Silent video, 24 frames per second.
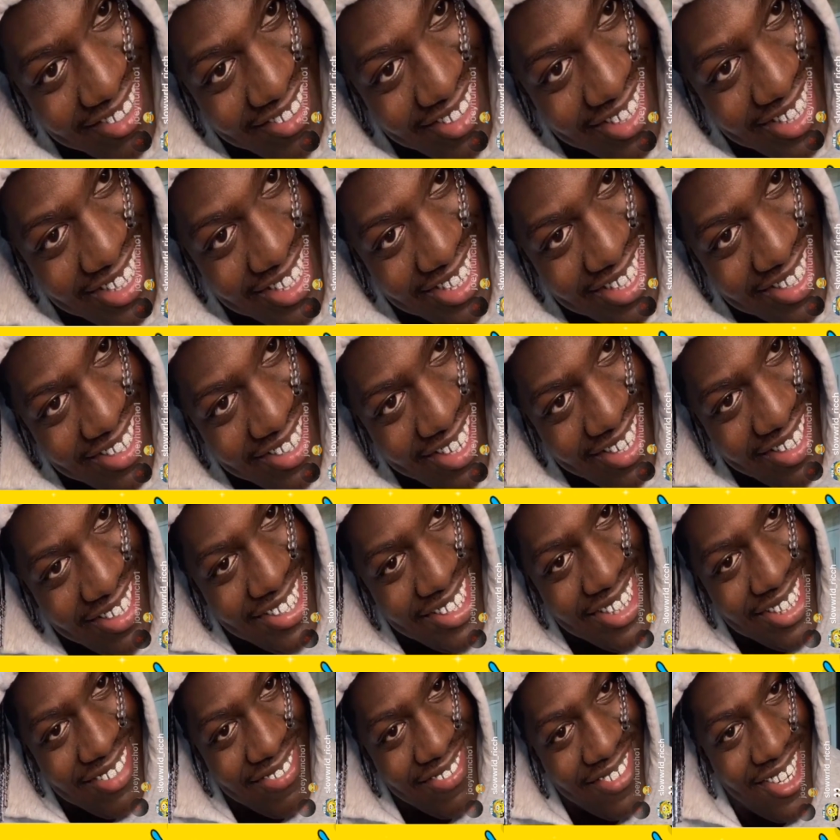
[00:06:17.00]
to run up on
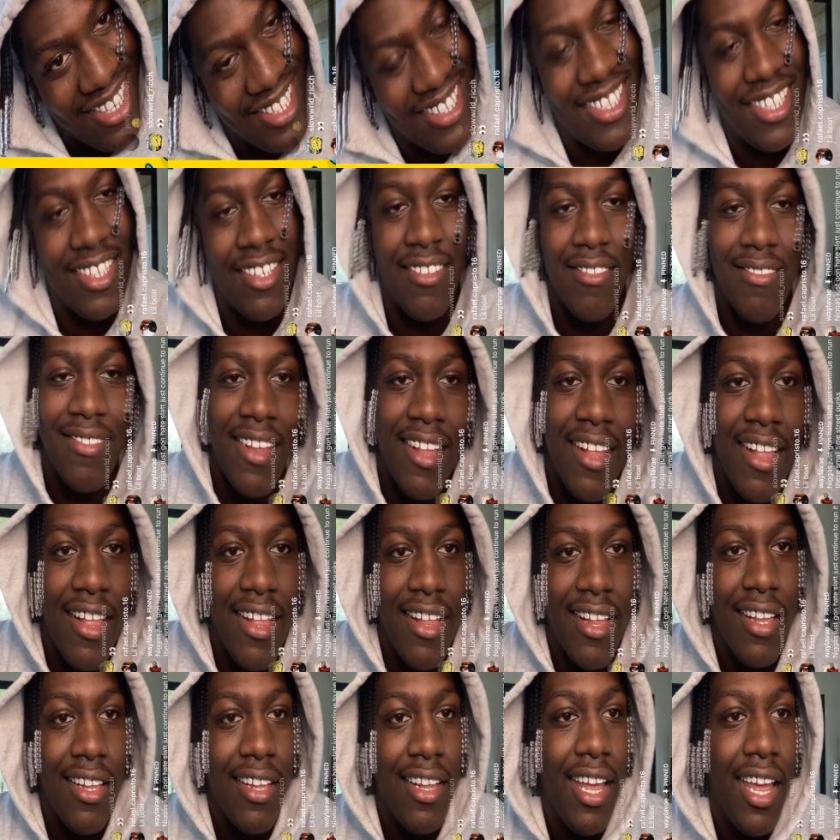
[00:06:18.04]
these small. T-
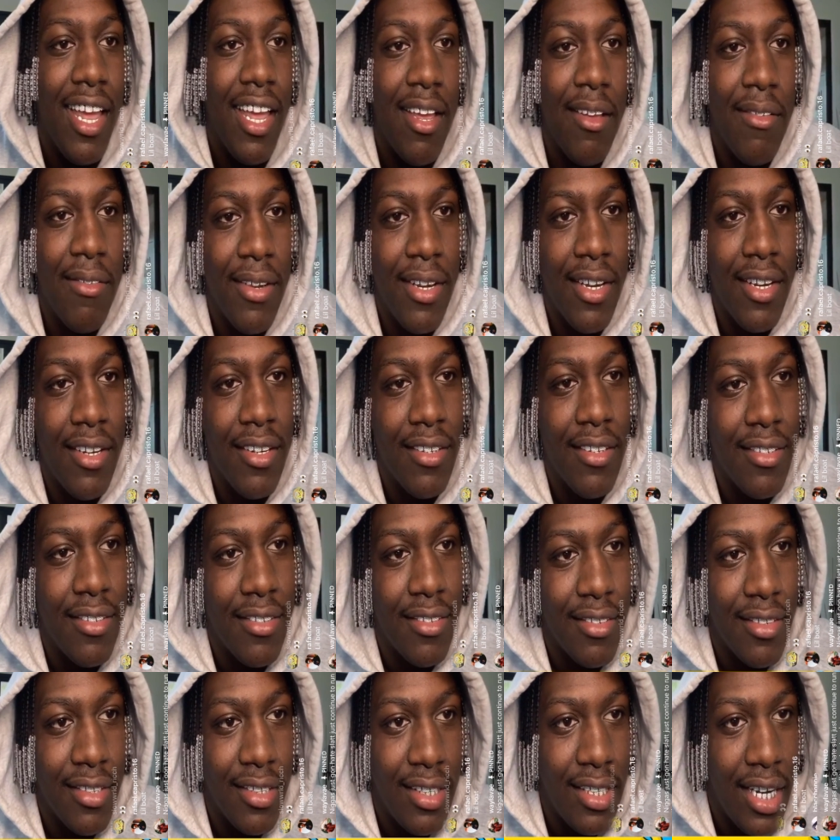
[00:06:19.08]
hey man,
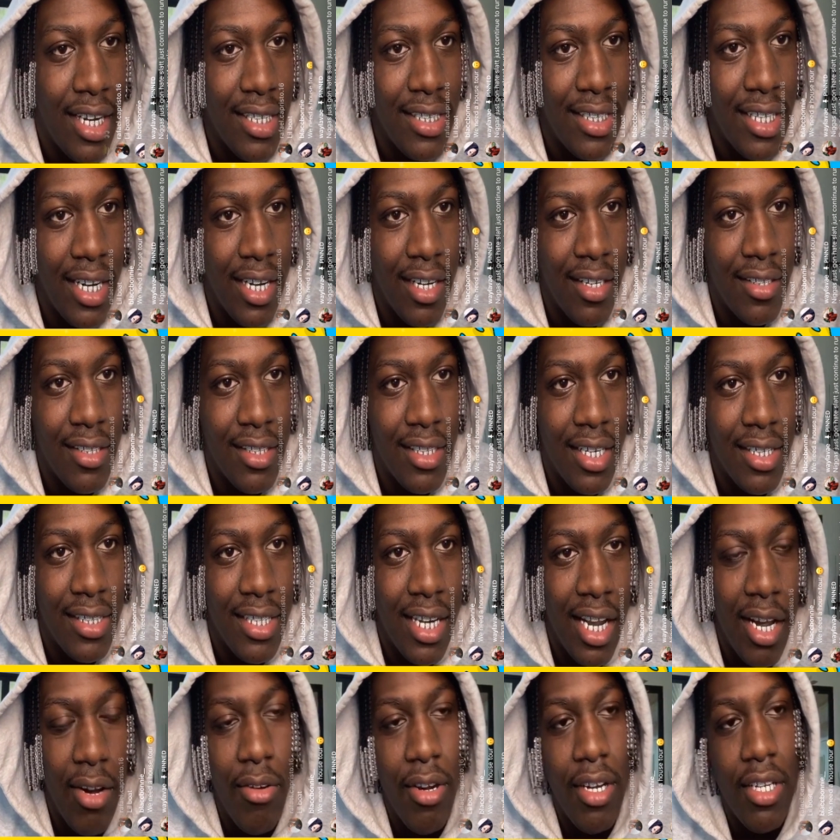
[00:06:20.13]
shouts out,
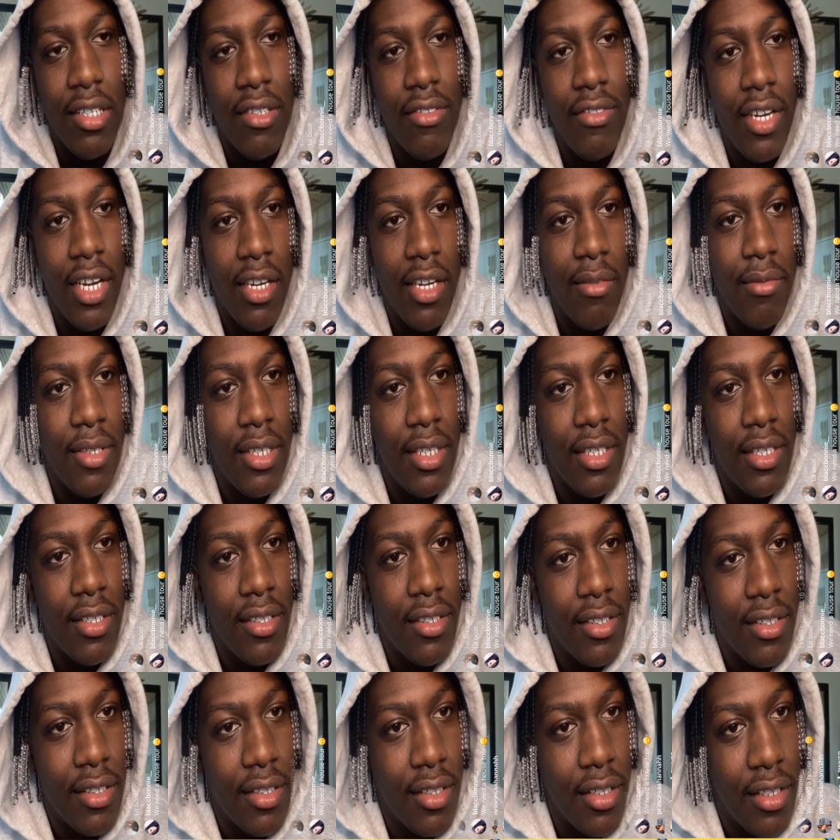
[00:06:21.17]
shouts out Willow Bay, man.